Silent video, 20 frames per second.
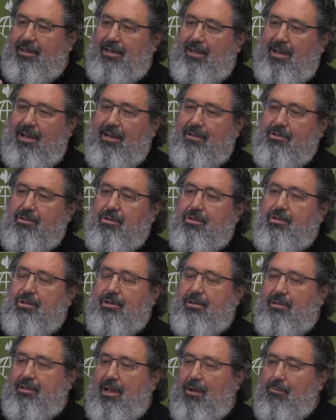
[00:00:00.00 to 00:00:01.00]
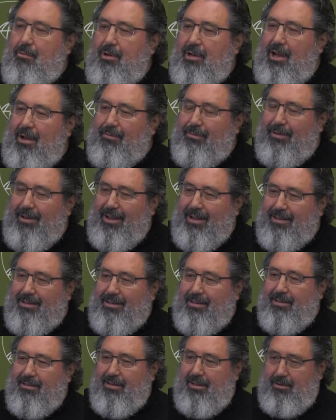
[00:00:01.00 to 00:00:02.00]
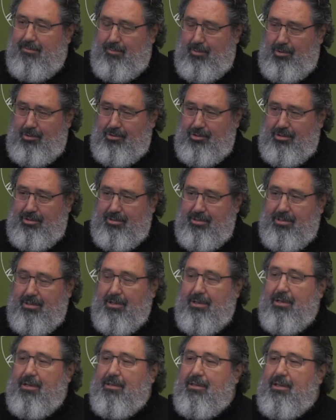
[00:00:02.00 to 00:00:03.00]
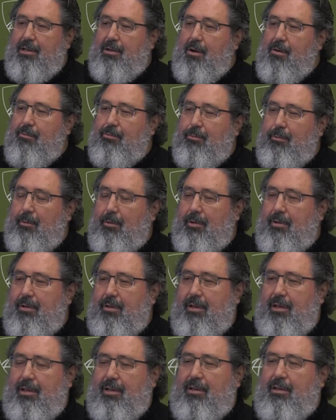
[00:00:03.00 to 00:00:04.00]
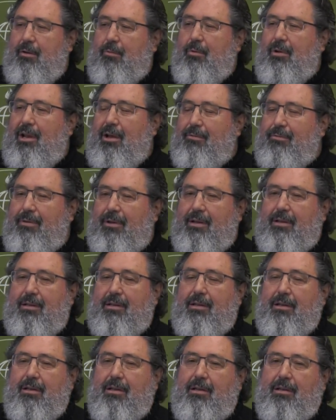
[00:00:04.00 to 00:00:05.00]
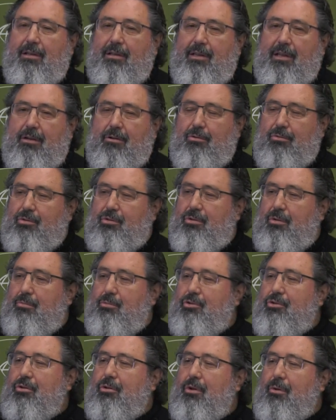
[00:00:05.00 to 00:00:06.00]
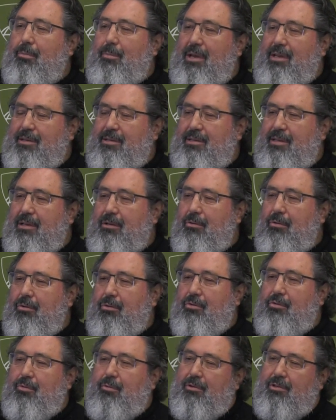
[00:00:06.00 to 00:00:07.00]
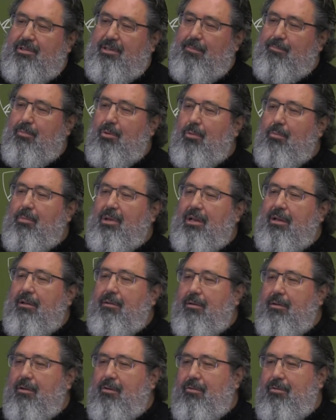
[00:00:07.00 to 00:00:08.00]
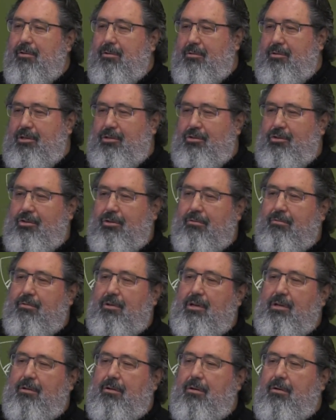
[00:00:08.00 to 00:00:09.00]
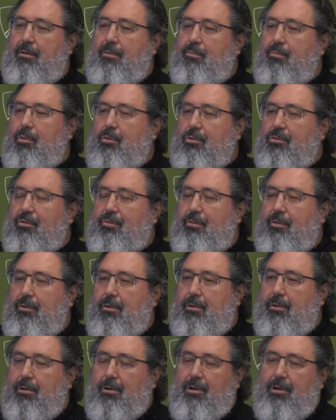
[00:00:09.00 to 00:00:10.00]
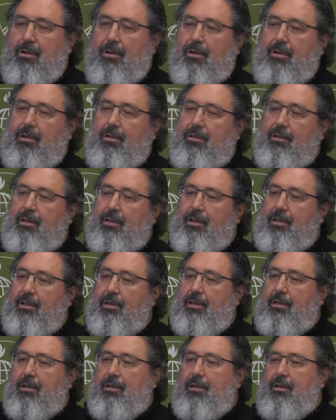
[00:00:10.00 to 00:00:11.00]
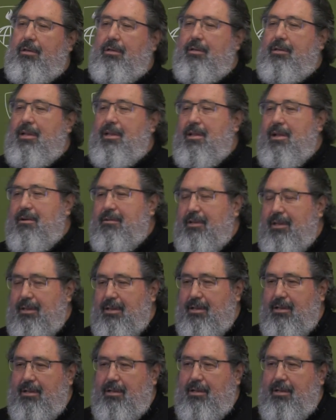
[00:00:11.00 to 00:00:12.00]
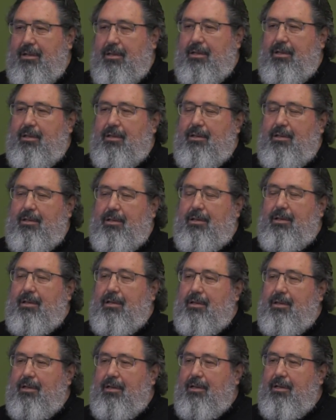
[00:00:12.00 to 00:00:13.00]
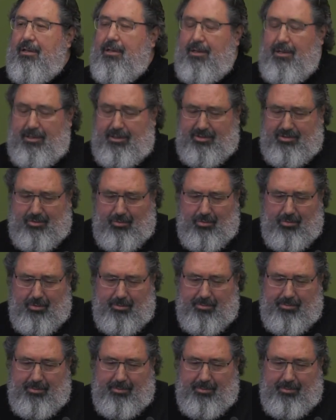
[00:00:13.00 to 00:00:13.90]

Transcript: a larger share, that will affect their budget. They will affect the consumption of basic goods, for example, milk for the children or books for that are needed in a school.